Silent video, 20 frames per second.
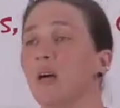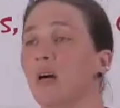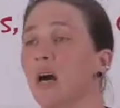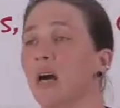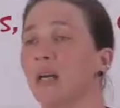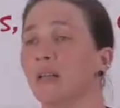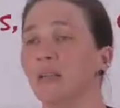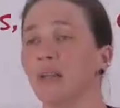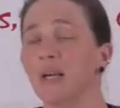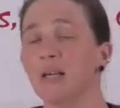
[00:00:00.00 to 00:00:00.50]

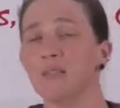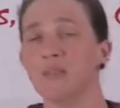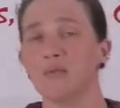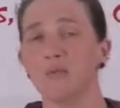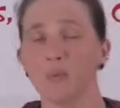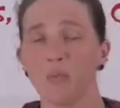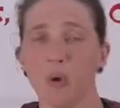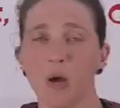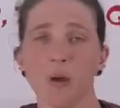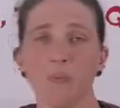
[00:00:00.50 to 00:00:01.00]
unless if
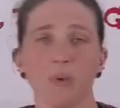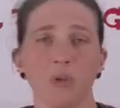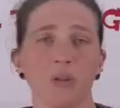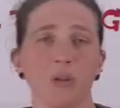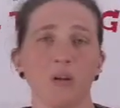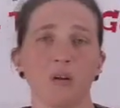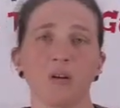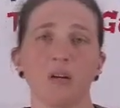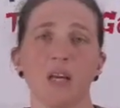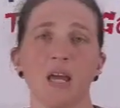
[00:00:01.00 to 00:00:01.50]
the
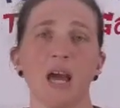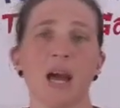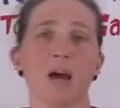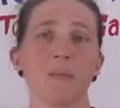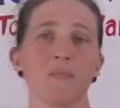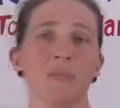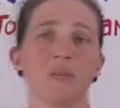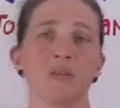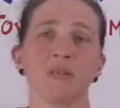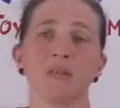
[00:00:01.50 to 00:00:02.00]
popularity
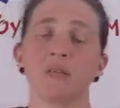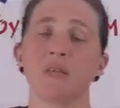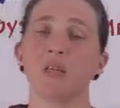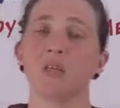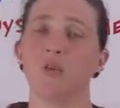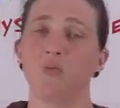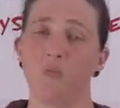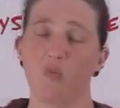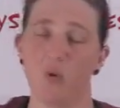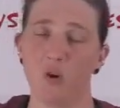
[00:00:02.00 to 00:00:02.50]
happens, and
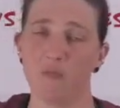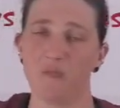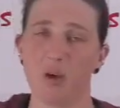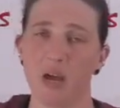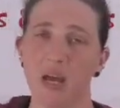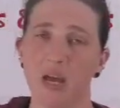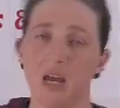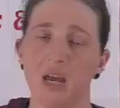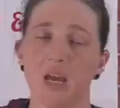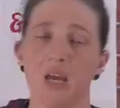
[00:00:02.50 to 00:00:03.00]
then we
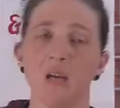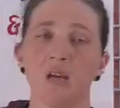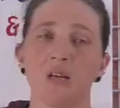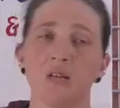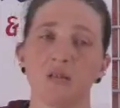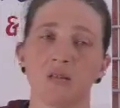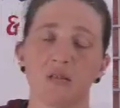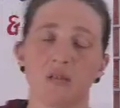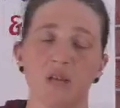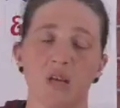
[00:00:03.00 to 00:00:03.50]
may
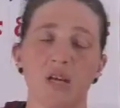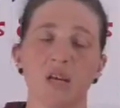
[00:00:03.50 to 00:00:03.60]
end